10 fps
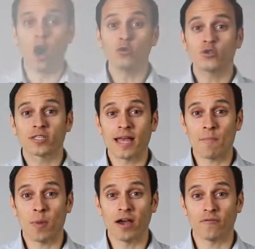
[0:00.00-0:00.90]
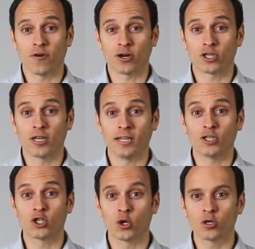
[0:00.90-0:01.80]
auto standby function
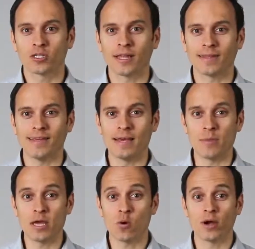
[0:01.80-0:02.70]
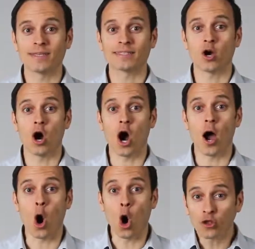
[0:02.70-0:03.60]
ensures that the EMEO is
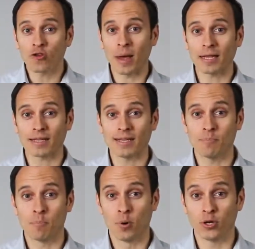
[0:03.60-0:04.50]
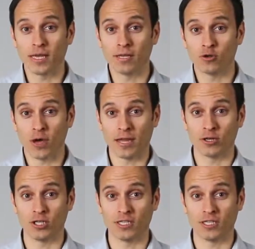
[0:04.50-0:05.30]
automatically put into energy